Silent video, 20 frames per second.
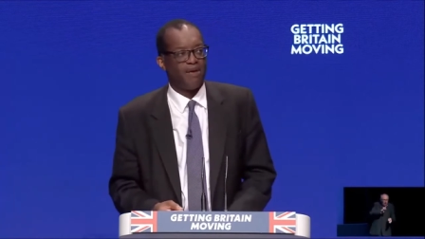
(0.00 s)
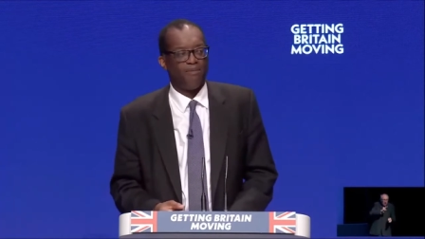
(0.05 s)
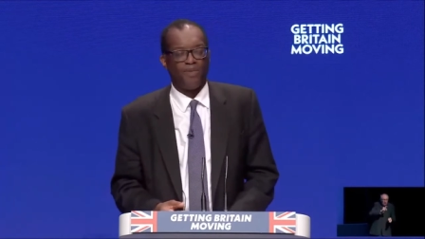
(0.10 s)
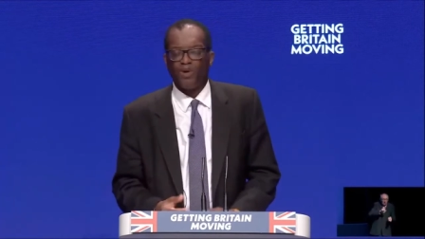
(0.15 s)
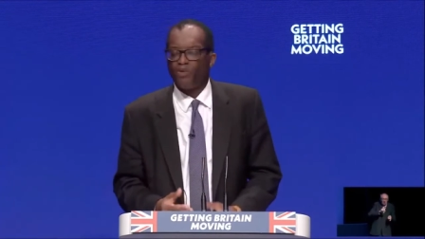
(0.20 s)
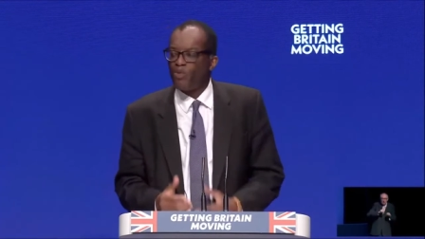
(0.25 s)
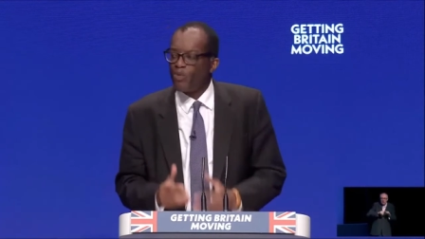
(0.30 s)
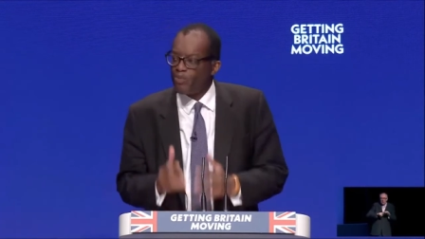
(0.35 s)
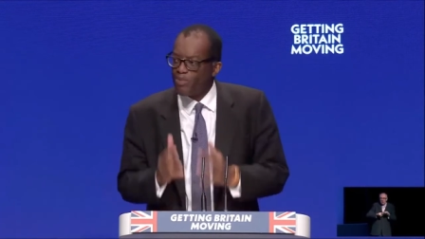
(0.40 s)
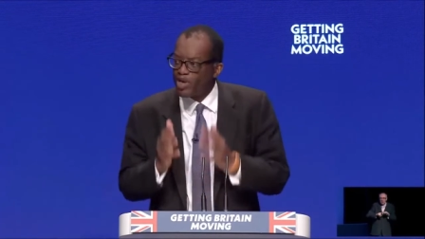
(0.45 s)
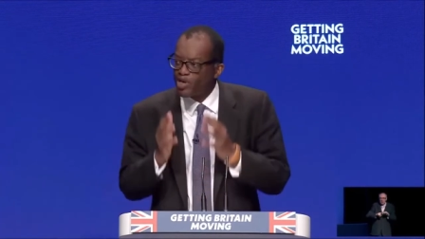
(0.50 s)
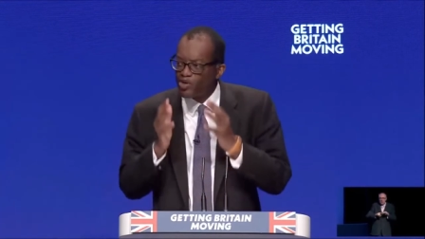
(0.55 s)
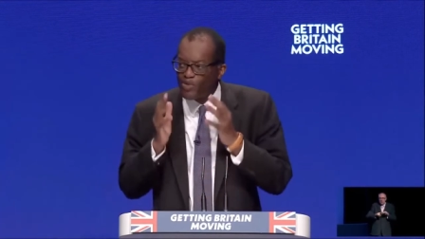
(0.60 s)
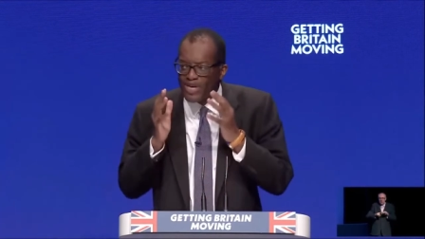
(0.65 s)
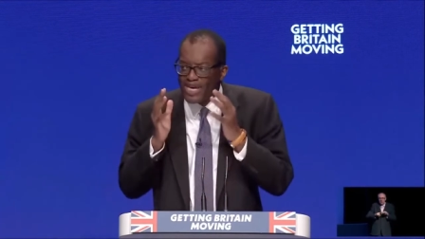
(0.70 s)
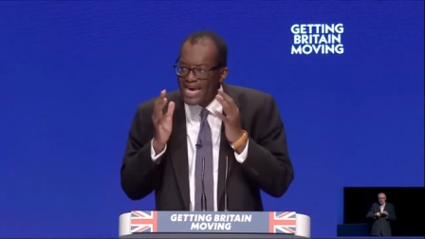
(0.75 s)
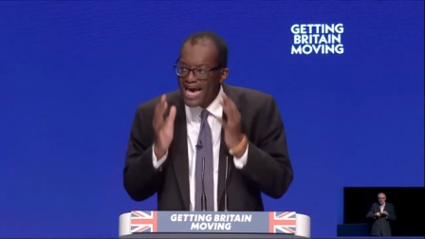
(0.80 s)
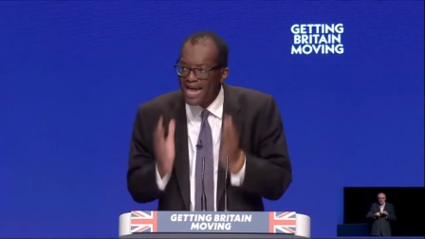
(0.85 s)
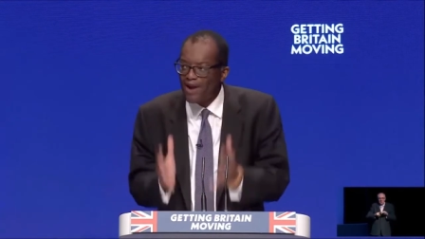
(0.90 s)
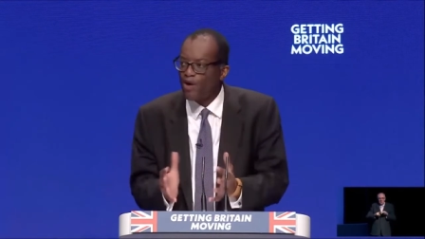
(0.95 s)
Because we
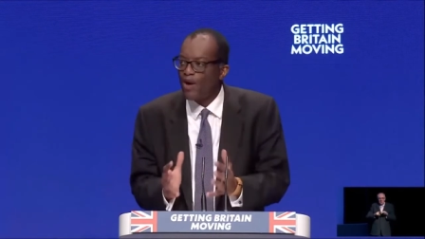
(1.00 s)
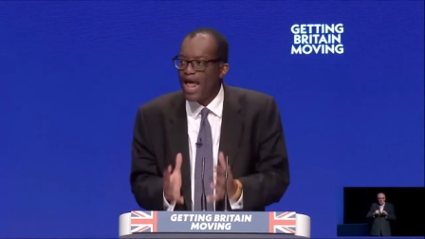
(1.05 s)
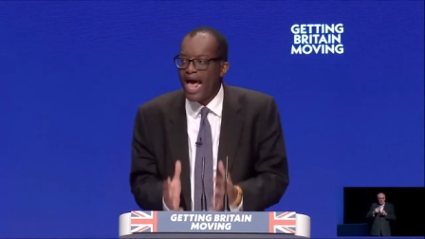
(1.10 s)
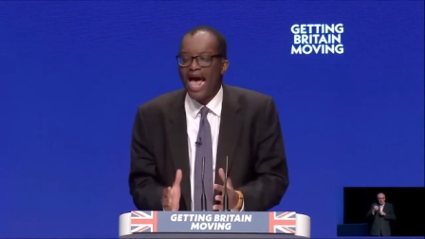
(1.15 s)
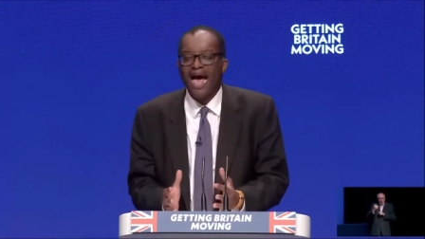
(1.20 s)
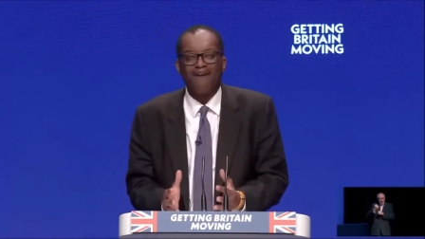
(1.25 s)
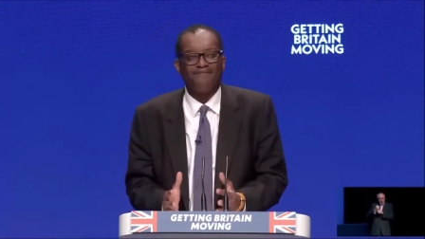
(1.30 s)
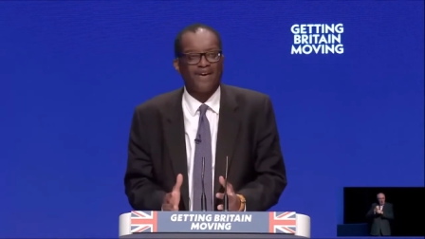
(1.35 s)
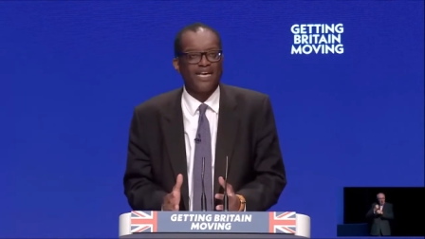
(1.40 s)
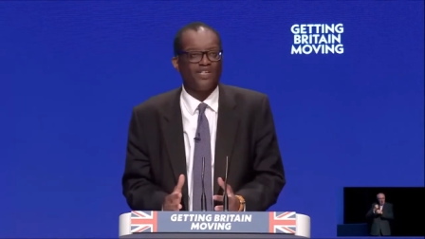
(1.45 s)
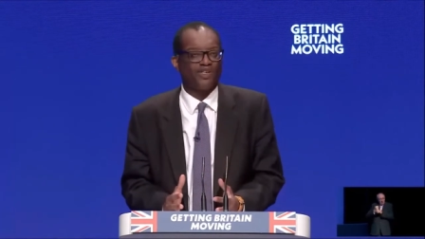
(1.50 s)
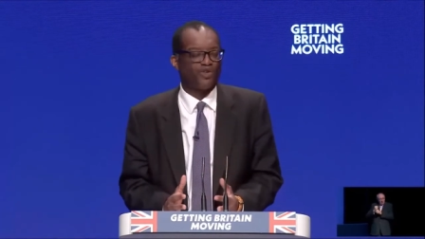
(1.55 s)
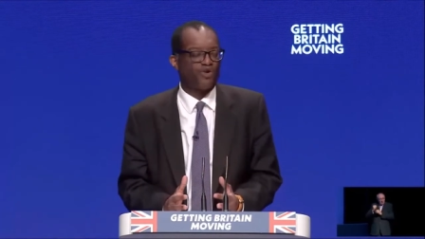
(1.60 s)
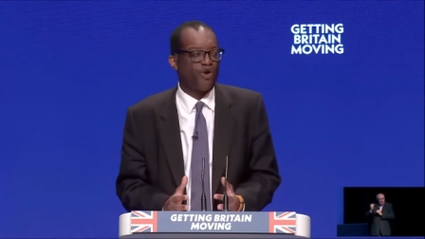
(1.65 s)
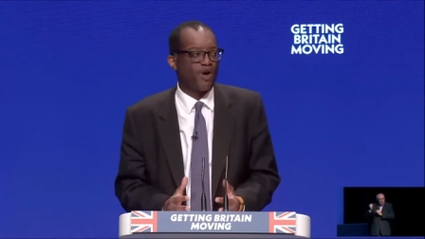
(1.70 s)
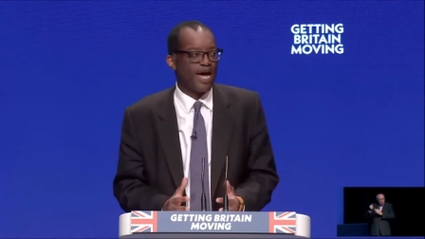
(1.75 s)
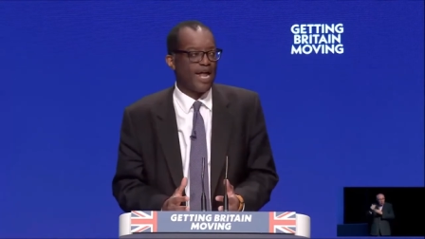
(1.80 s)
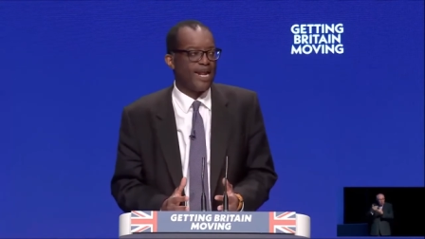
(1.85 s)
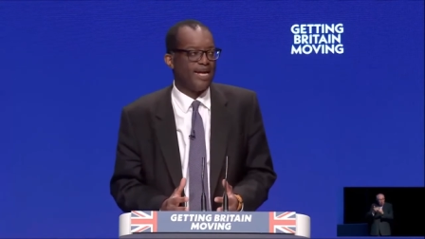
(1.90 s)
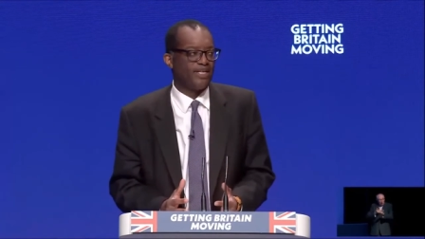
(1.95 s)
cannot have a
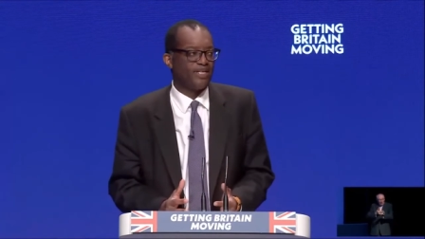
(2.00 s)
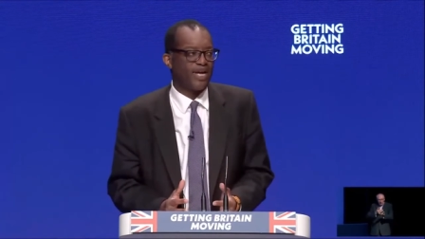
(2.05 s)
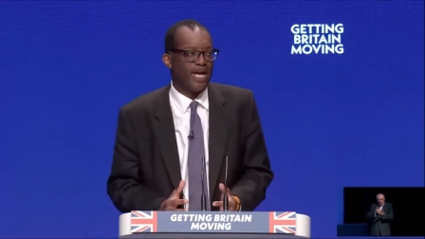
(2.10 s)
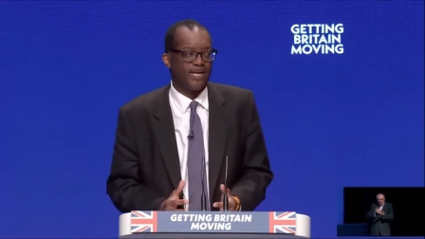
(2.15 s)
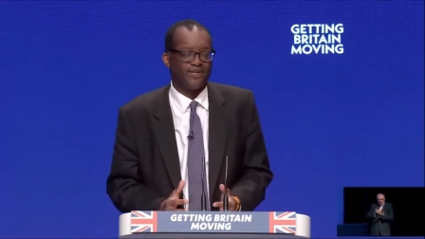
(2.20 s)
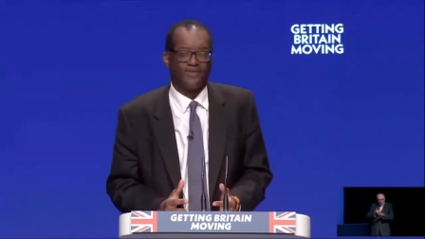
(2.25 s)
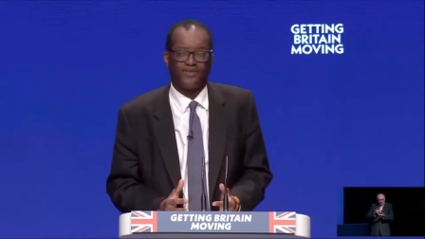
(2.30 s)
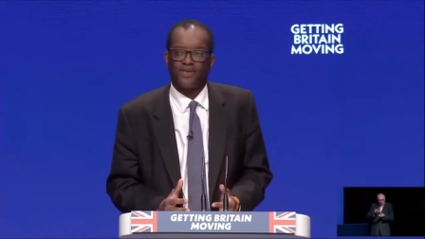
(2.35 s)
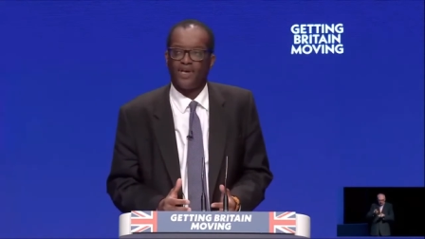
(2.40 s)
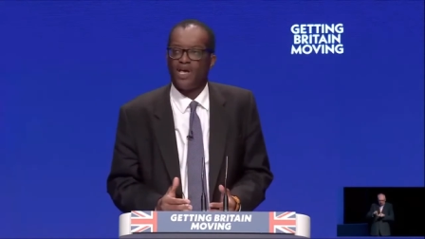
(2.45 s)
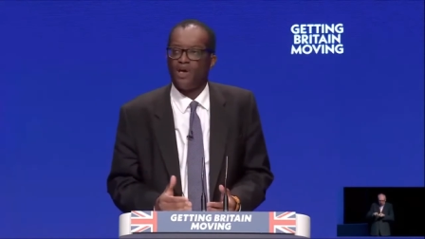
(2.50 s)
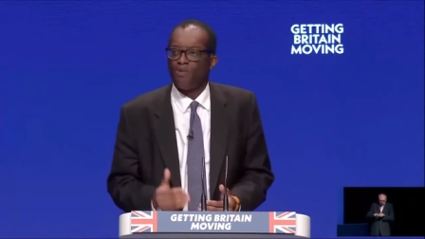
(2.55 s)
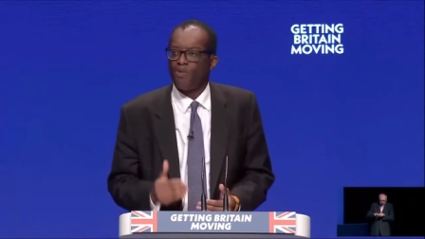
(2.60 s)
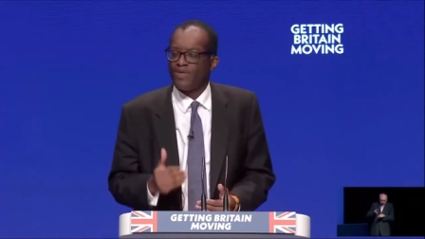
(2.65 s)
strong N H S